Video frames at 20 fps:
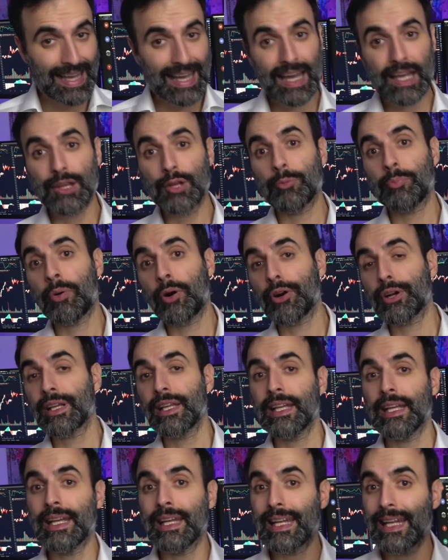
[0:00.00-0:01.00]
and they're
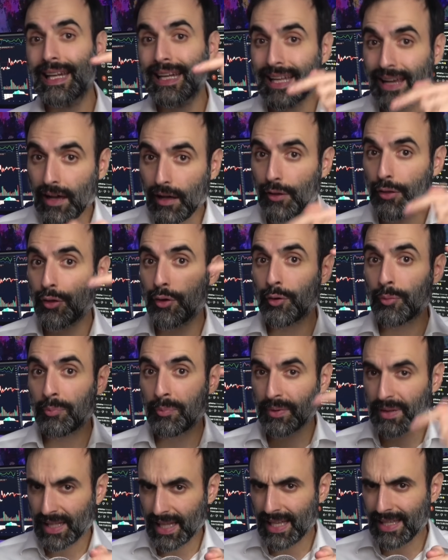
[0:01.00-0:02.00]
parking it in other
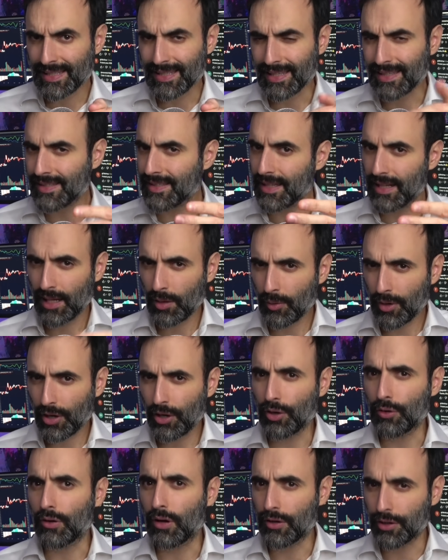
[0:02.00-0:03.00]
places. And I want to
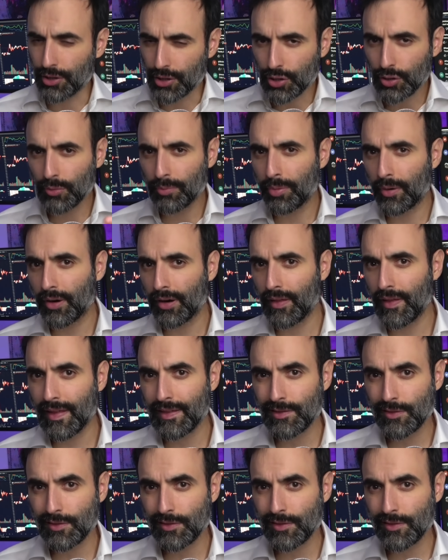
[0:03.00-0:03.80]
know, are you part of that